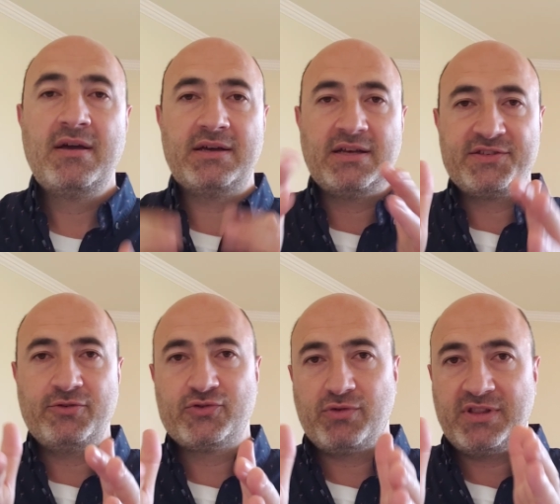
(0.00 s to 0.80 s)
And I'll see
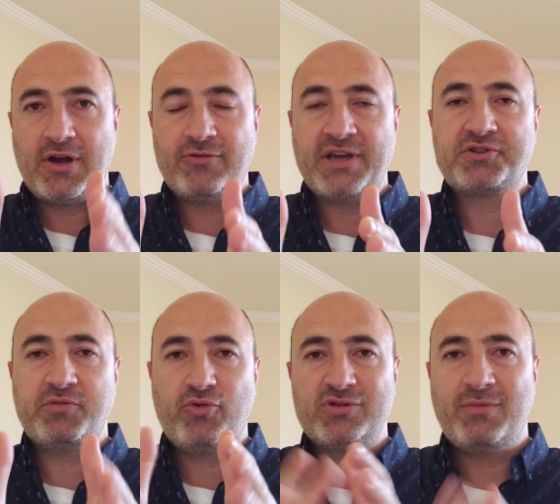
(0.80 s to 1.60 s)
you soon in our next
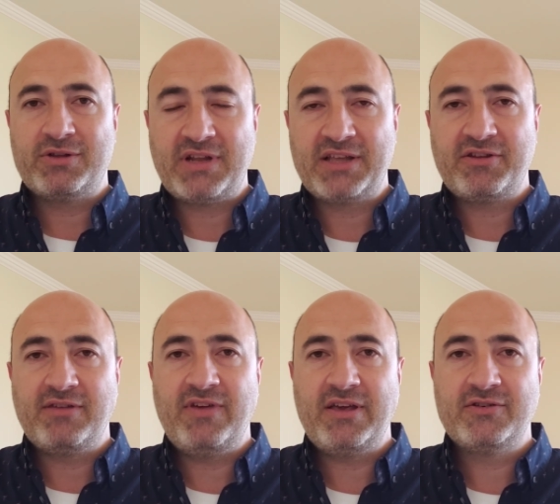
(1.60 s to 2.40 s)
report about
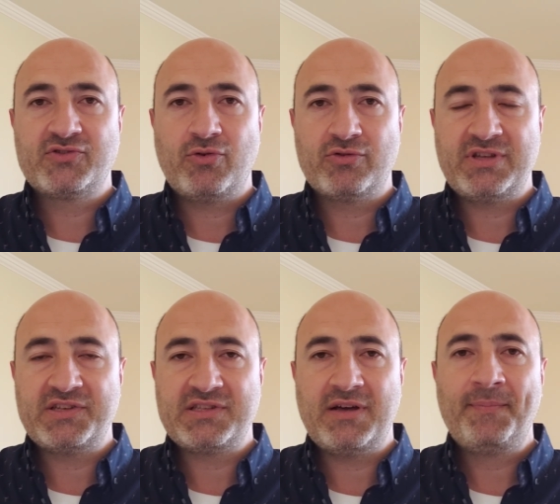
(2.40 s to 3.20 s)
electric vehicles or
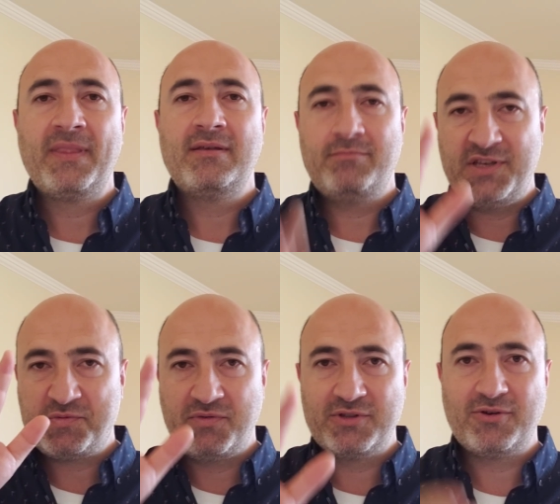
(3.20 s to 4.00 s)
Tesla.
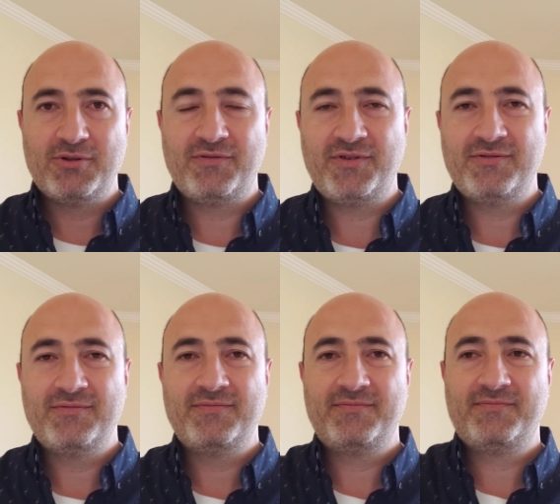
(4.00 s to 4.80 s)
Peace be with all of you.